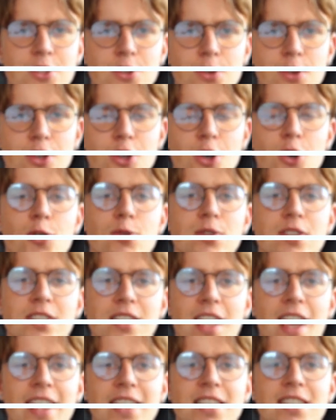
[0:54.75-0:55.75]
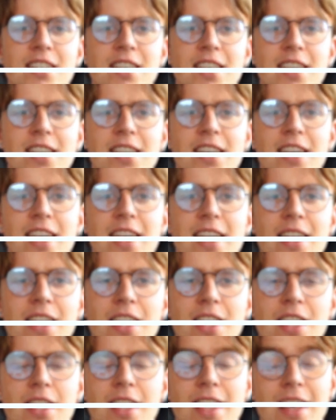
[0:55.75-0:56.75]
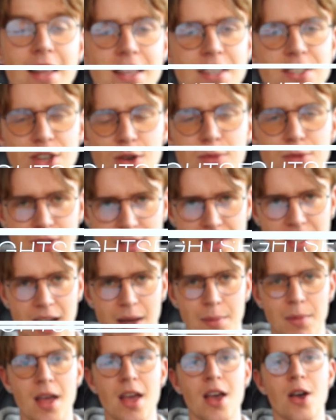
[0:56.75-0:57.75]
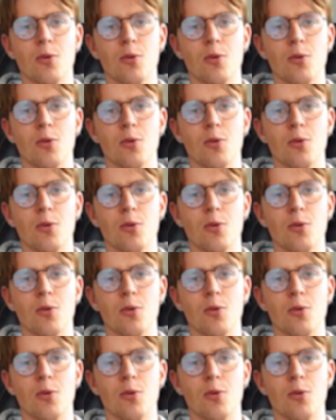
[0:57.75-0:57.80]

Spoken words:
to go sightseeing in the summertime